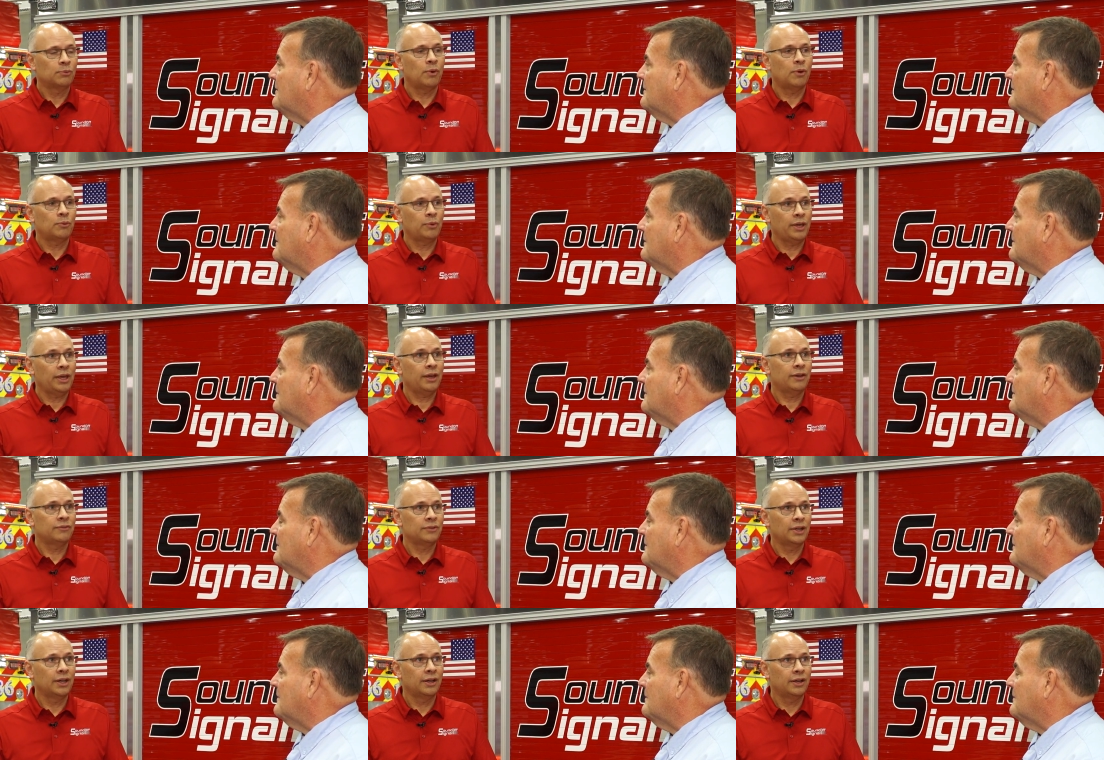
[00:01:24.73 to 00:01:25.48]
Speaker 1: What we
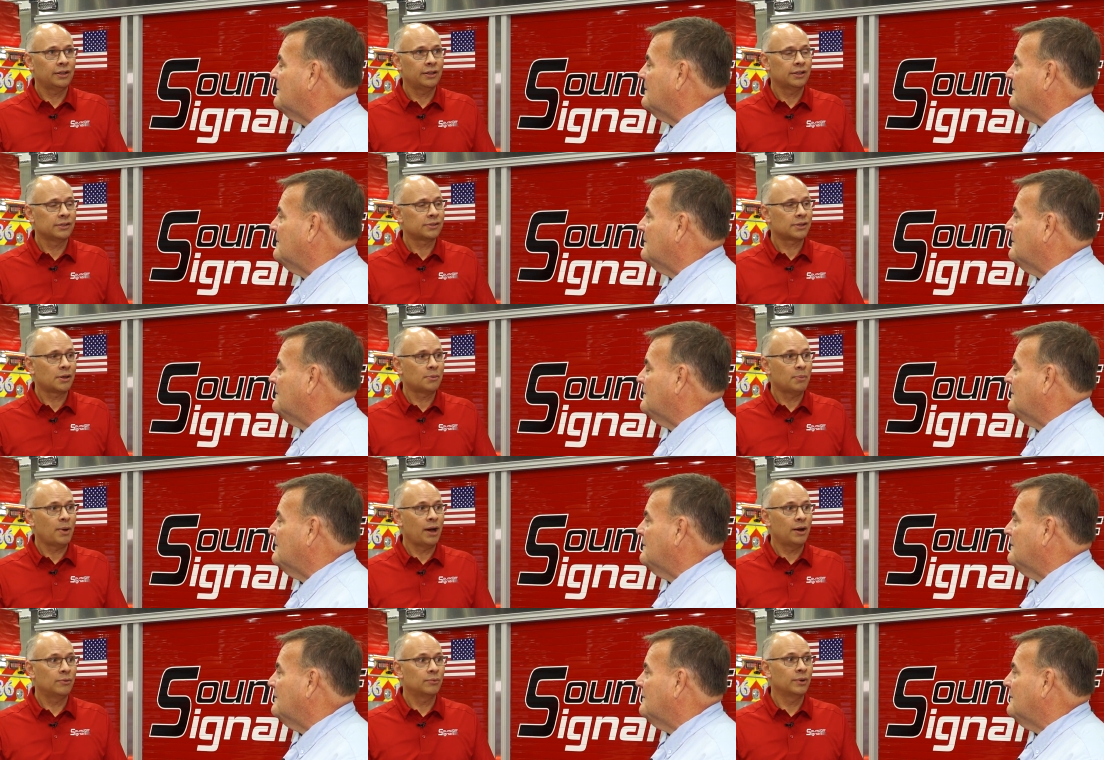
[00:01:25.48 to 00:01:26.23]
have done is
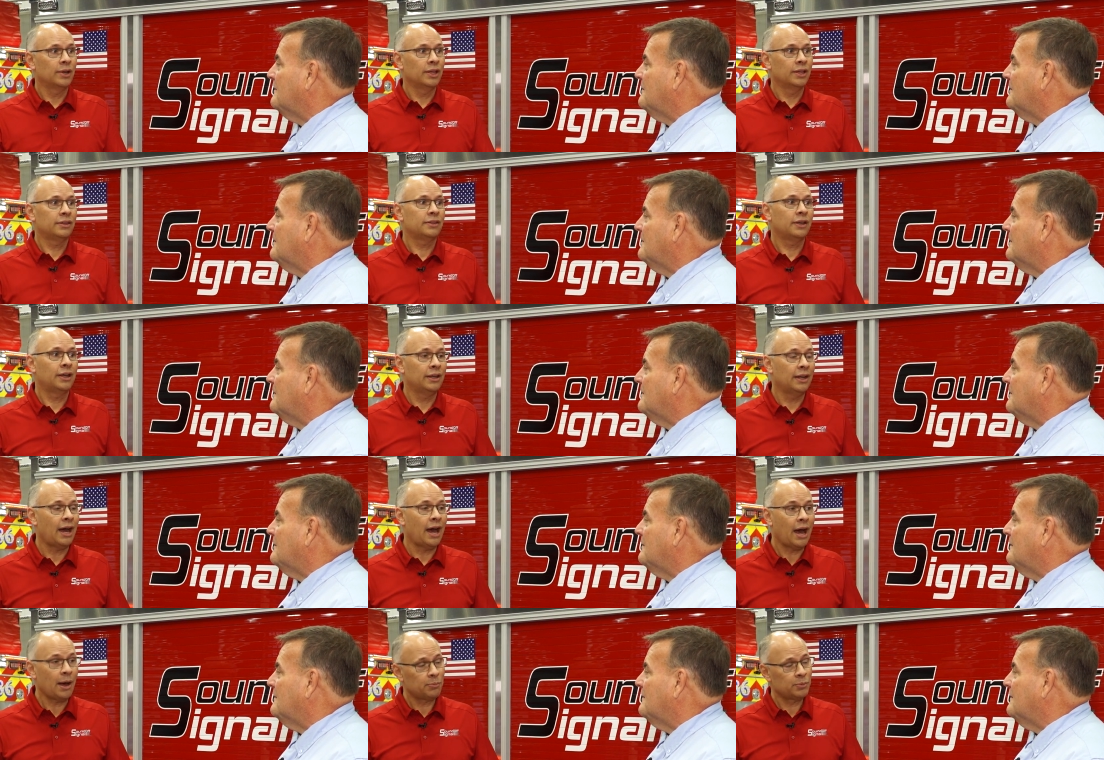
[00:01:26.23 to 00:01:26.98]
come out with an
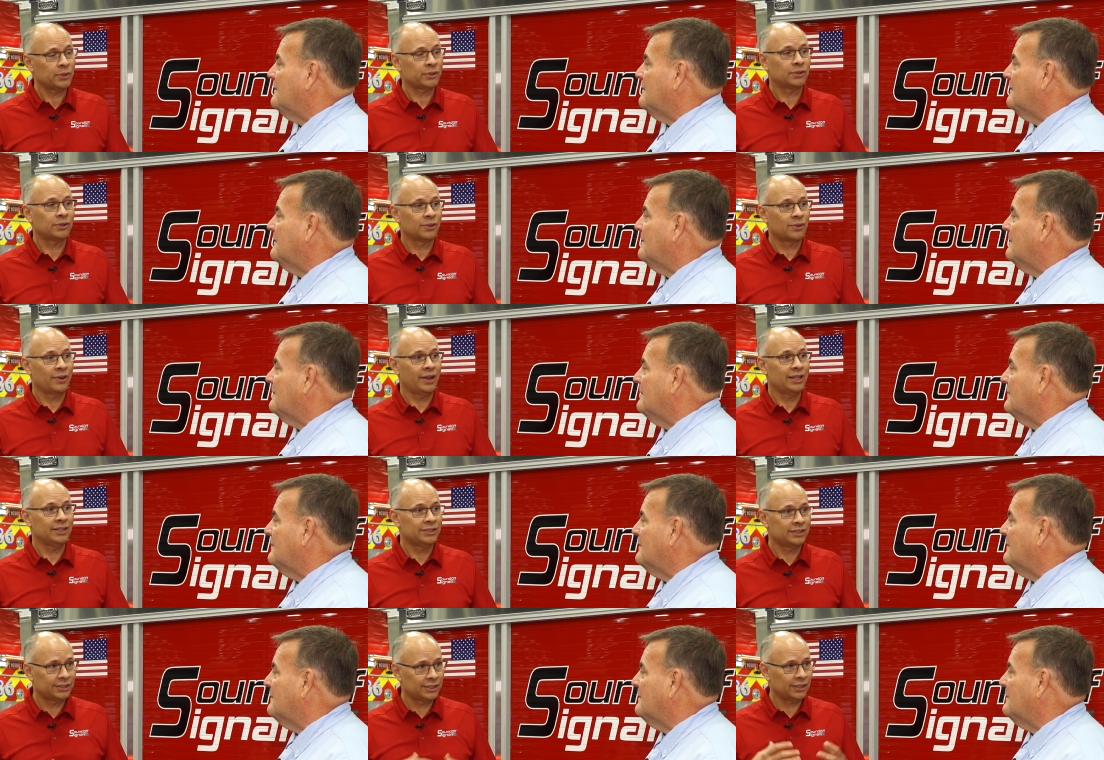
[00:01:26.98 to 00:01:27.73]
optical
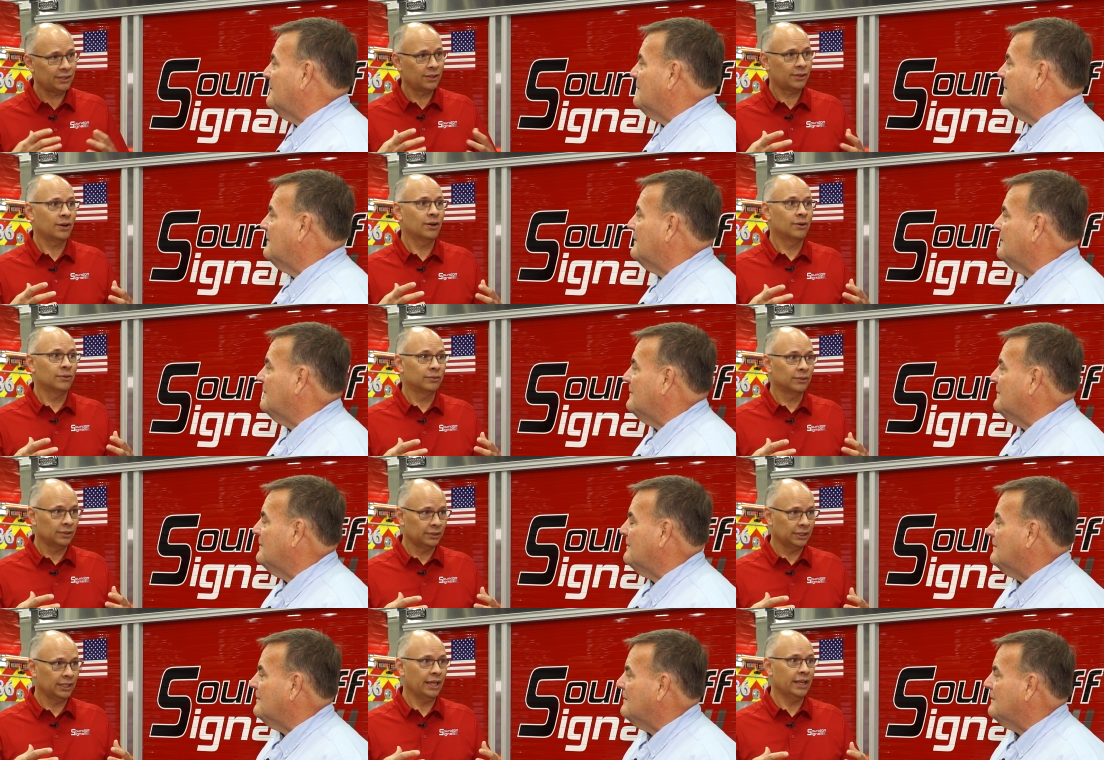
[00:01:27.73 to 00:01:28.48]
grade
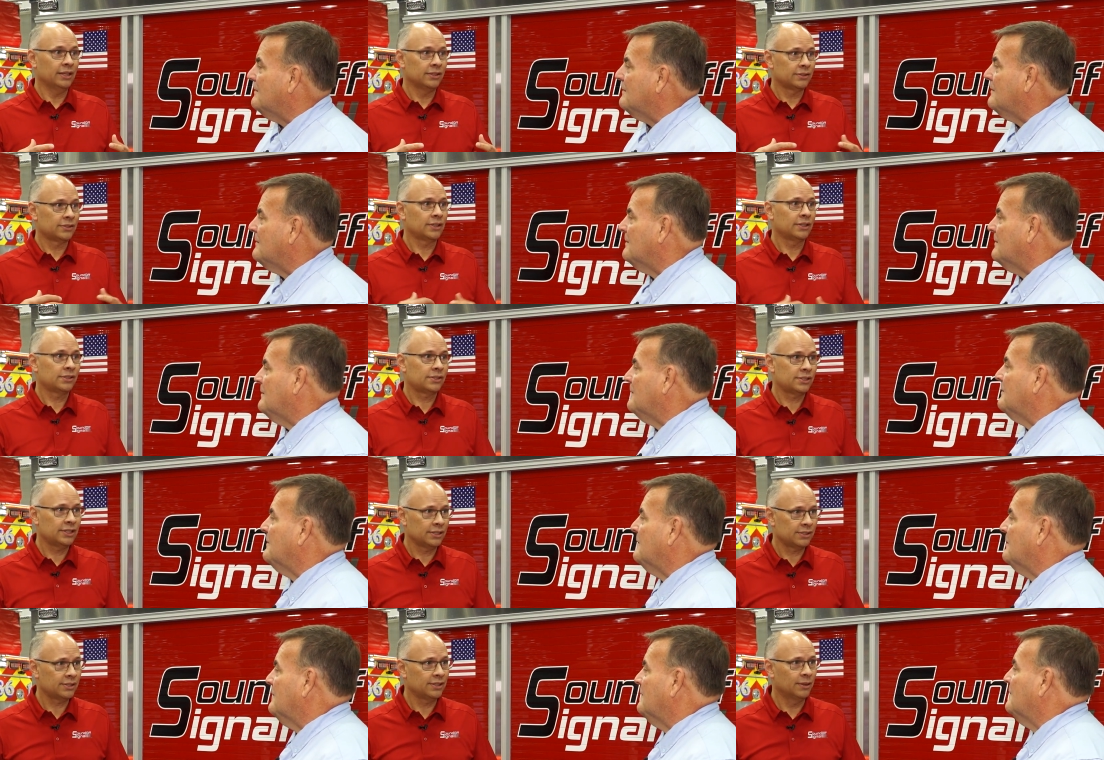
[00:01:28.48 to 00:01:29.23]
silicone lens
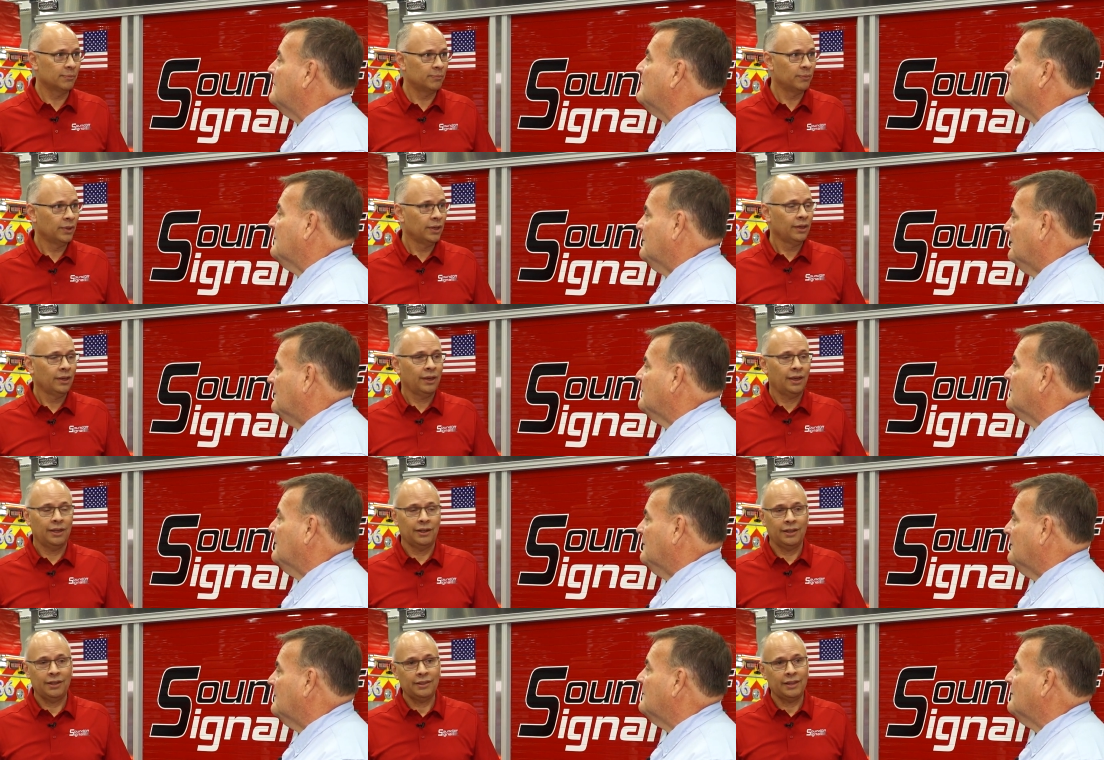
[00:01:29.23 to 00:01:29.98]
system.
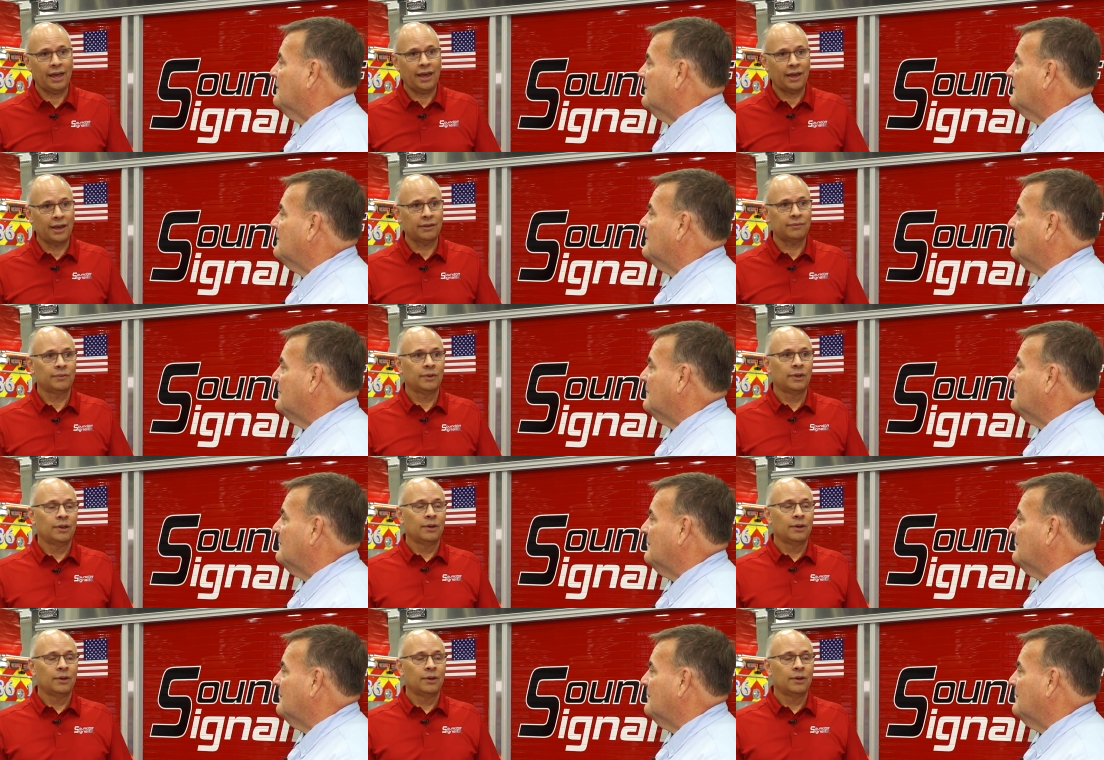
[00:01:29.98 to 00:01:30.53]
And in that,